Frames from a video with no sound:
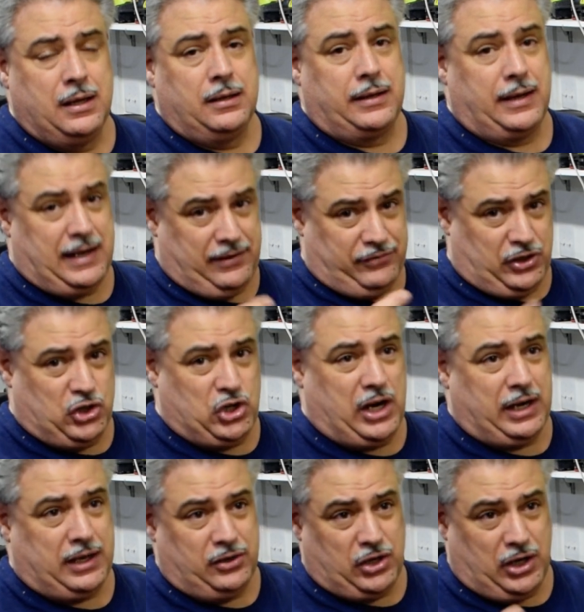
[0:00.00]
that I have to
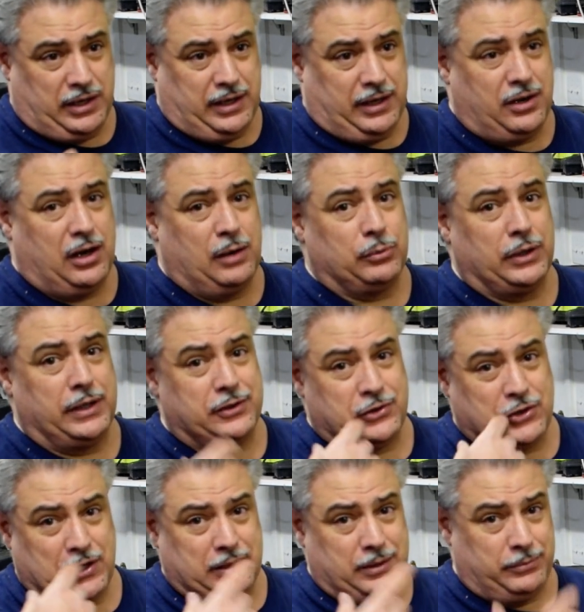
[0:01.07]
check their carburetors,
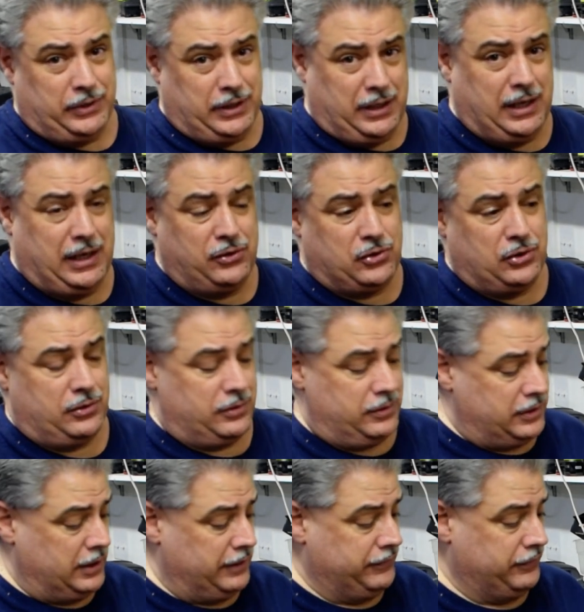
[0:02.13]
check the engines and
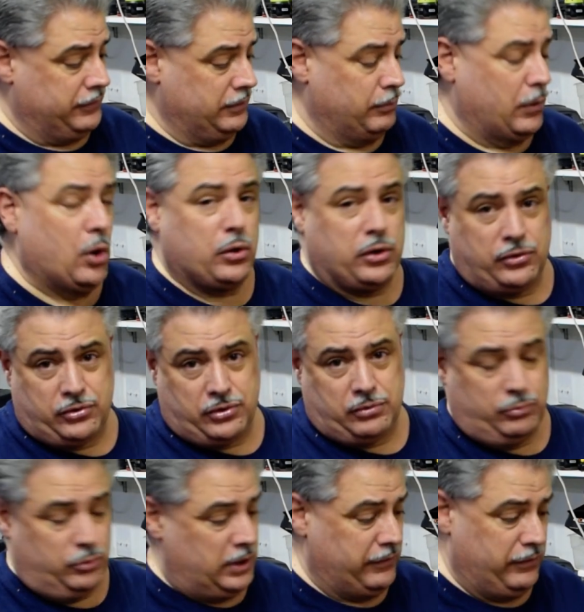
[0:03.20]
stuff, motors,
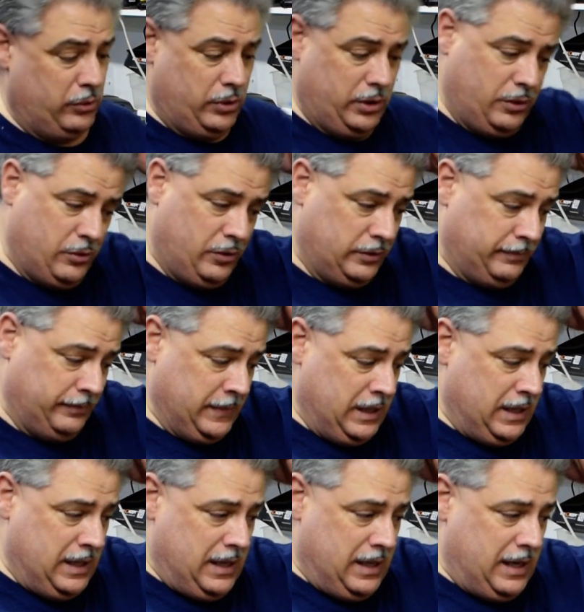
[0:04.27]
whatever you want to call them,
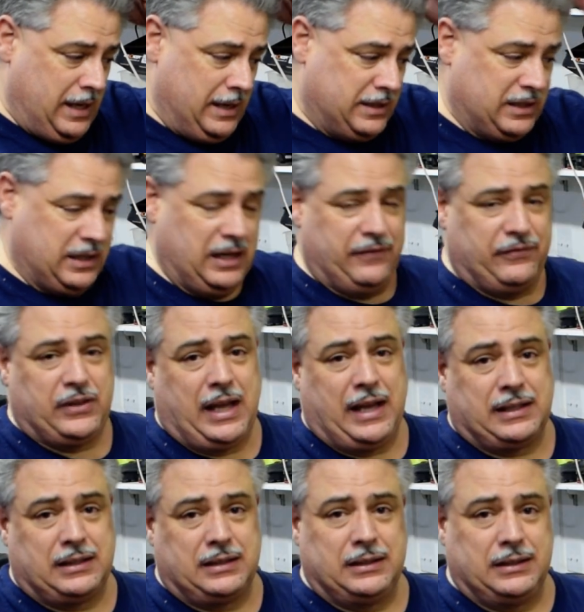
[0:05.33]
and see if
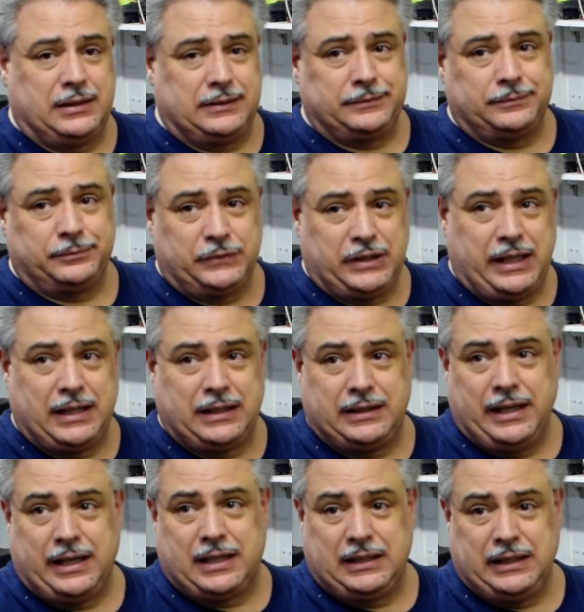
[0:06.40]
that
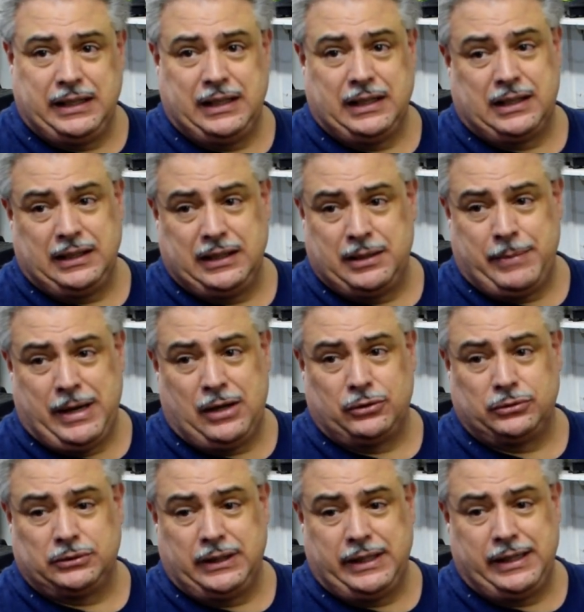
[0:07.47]
they're clean, and clean them
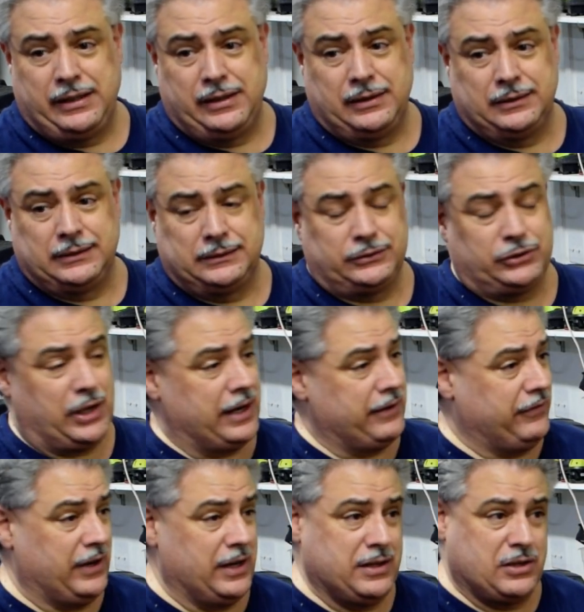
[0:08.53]
out, and try to
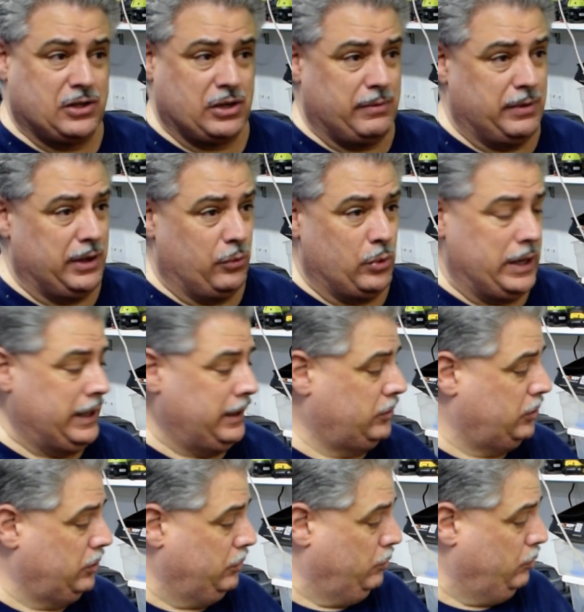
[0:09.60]
find some other way
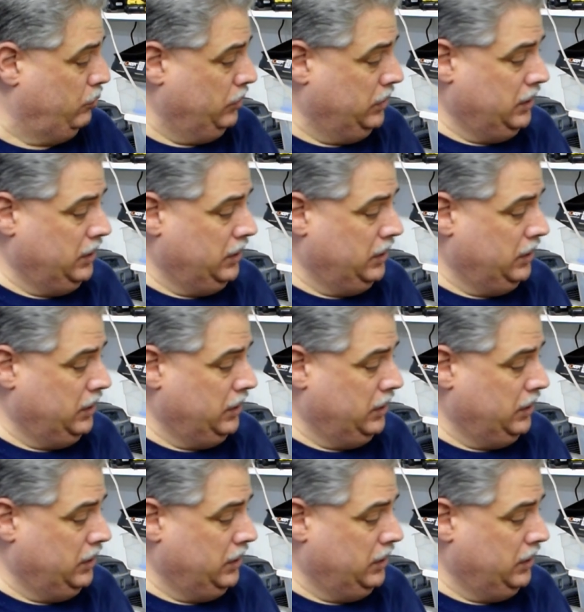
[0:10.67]
to